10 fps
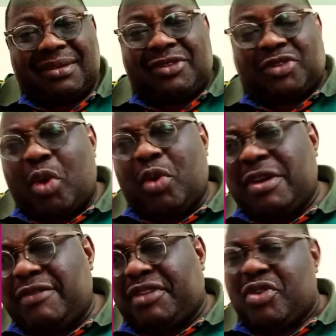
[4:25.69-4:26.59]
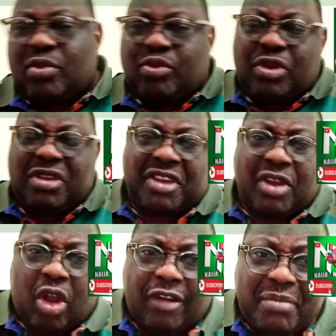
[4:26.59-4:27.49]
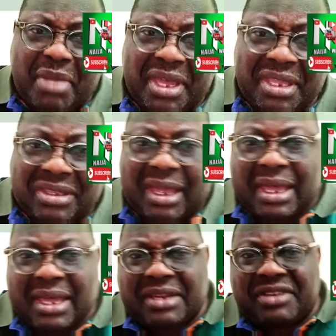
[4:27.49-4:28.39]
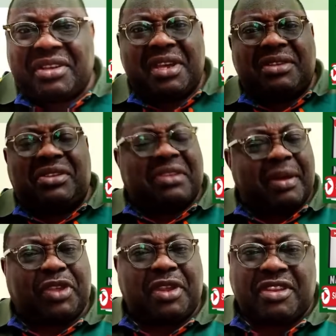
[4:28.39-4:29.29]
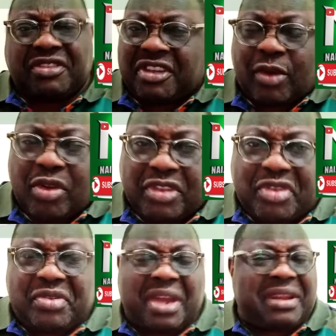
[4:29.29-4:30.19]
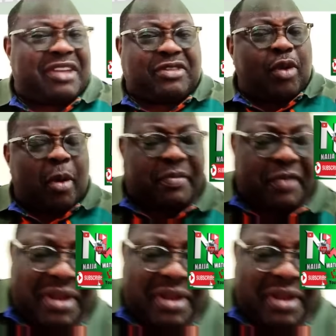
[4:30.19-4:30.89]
So if Tinubu is in government and the same thing is still continued, then there is no hope for